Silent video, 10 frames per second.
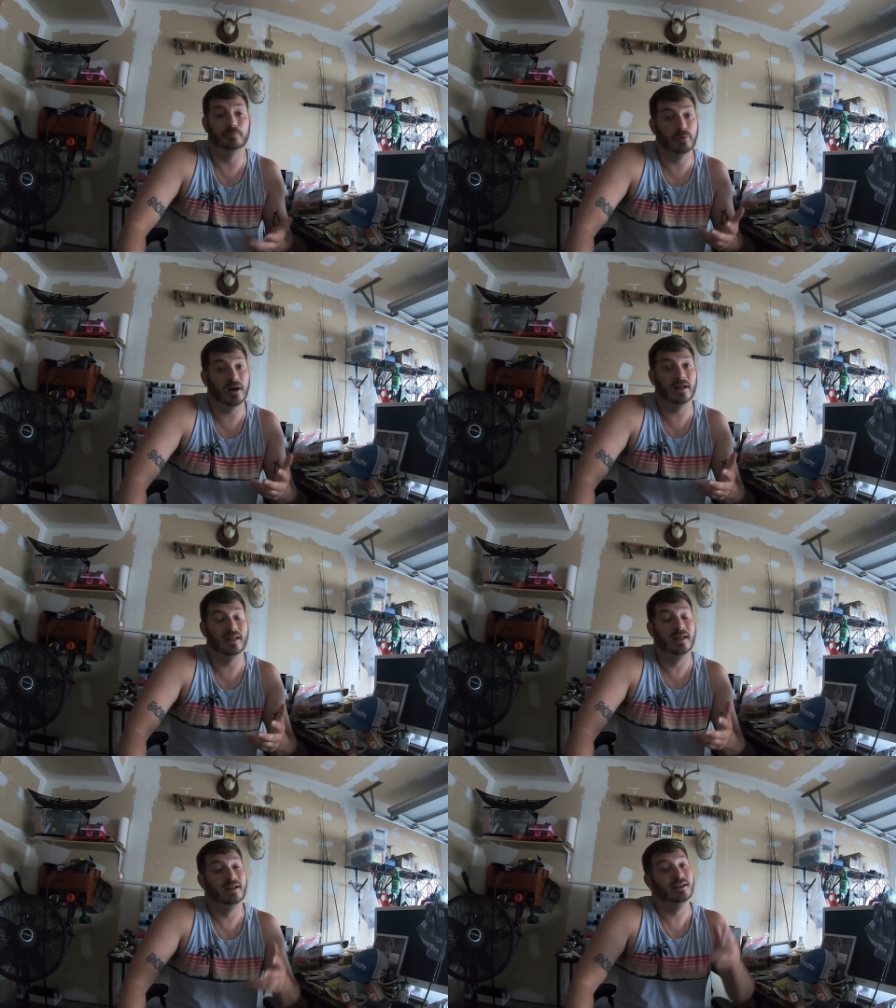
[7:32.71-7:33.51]
But
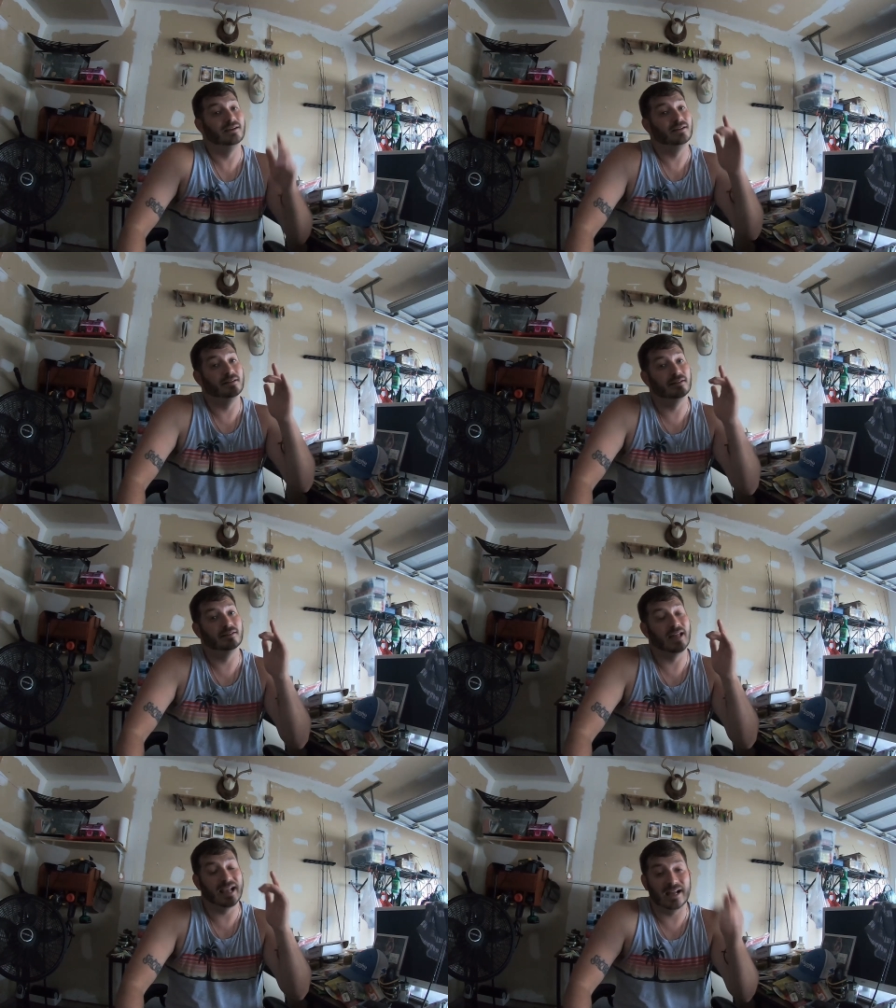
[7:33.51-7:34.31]

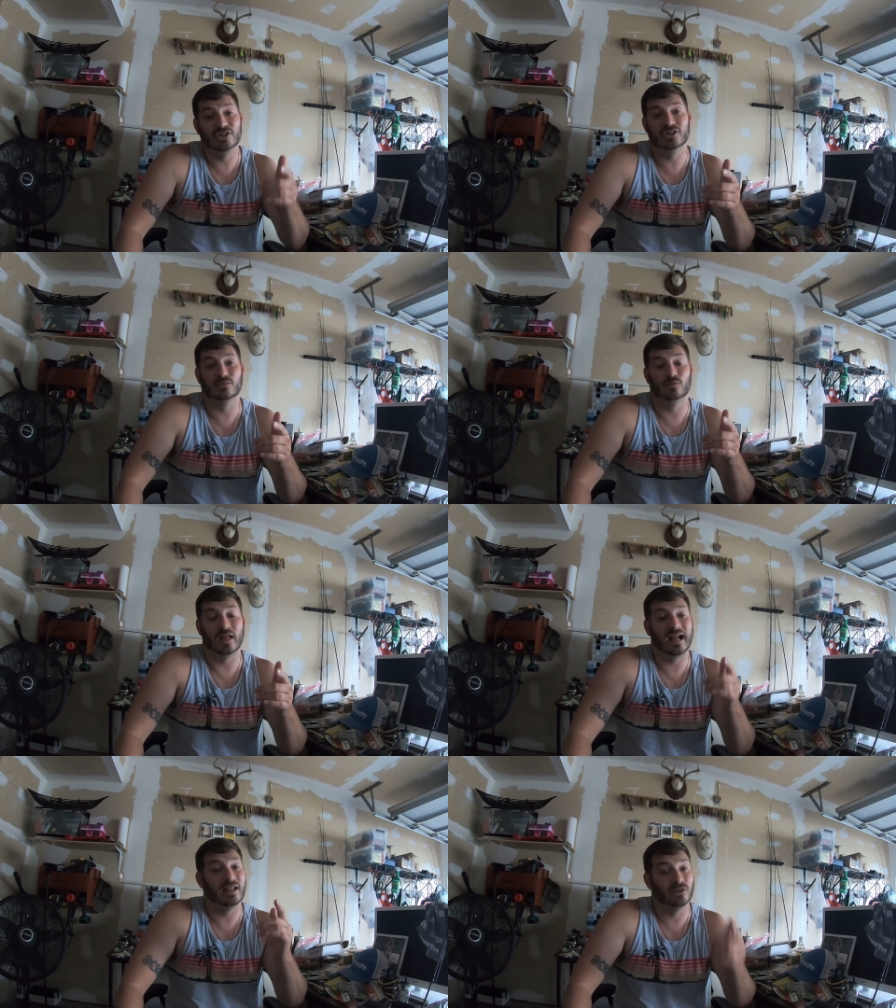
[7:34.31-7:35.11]
like
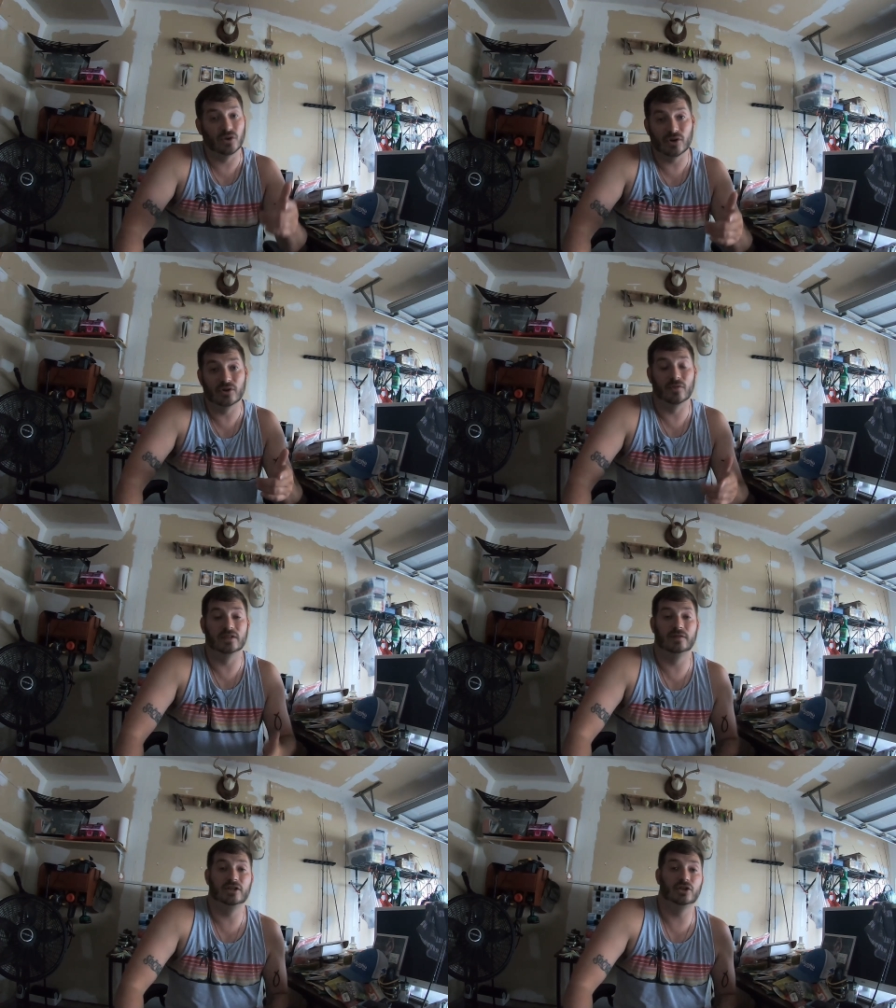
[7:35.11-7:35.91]
I learned on
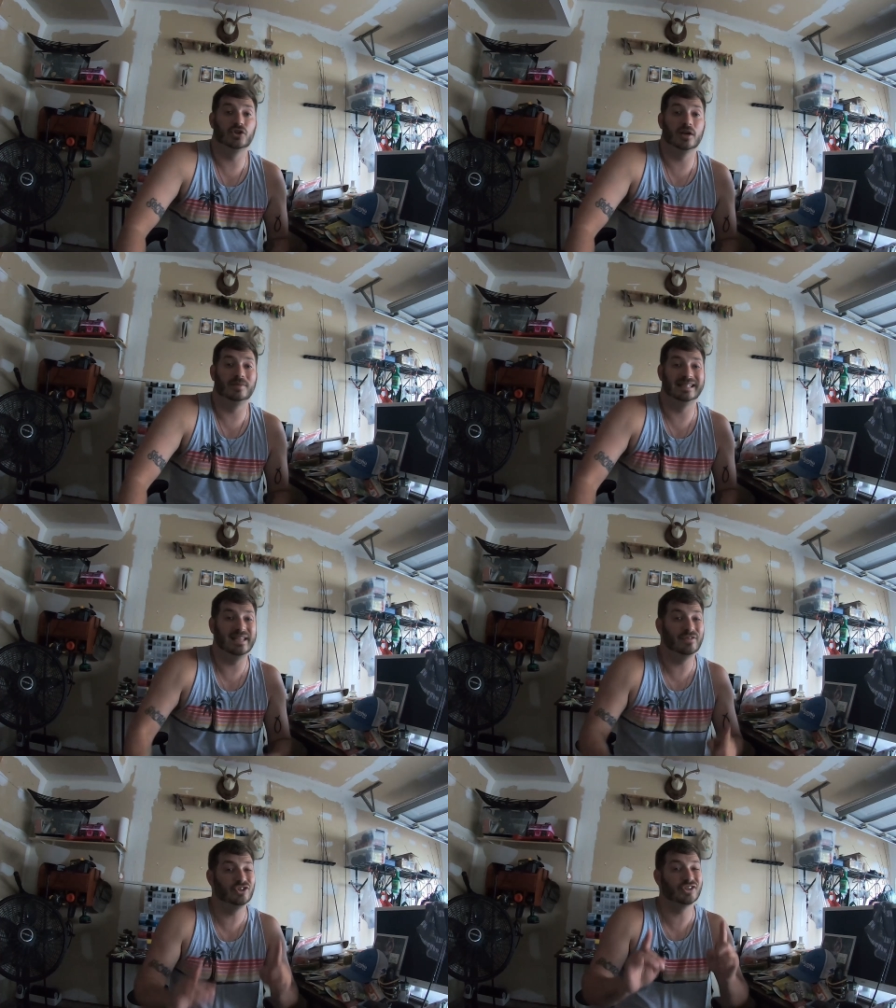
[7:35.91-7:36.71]
this fishing trip, is
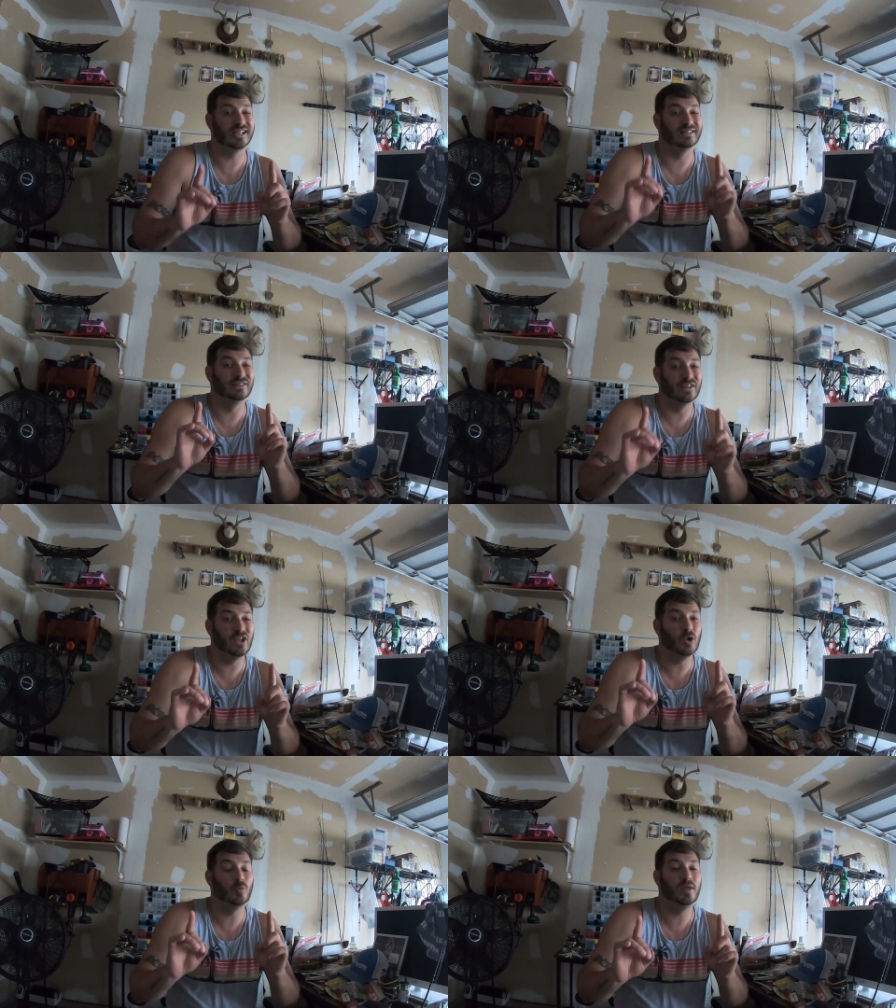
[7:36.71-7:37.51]
even just a
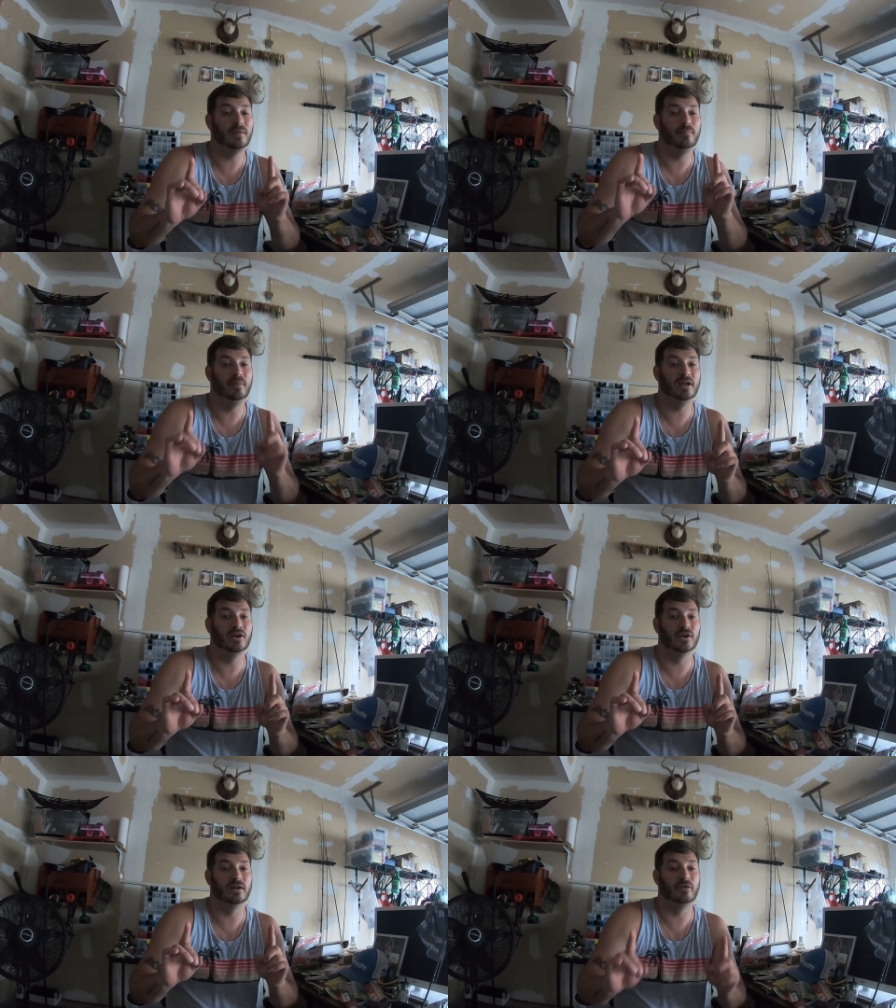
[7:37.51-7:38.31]
little bit
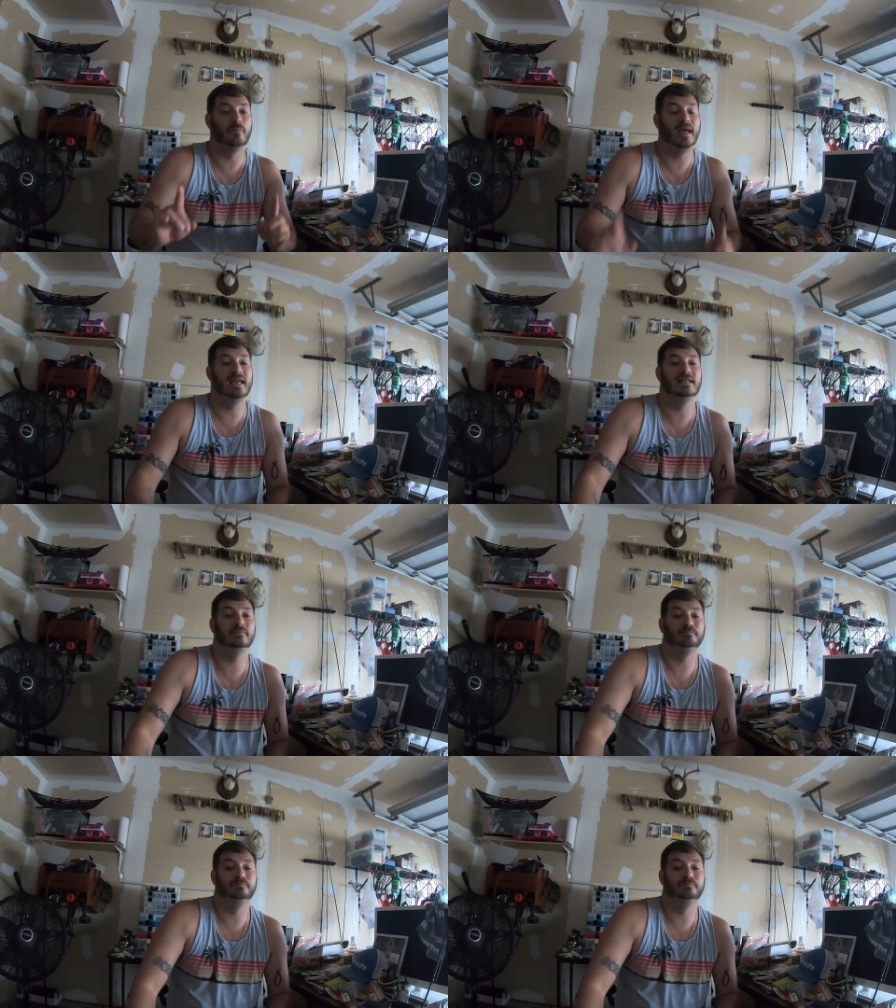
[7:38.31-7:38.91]
bigger of a bait,